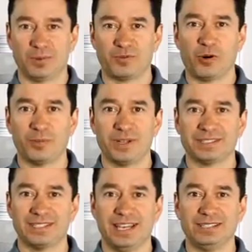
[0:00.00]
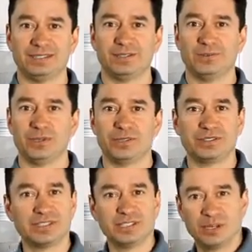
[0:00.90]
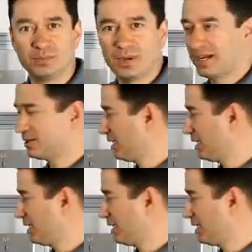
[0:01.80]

perform this test, we use this impact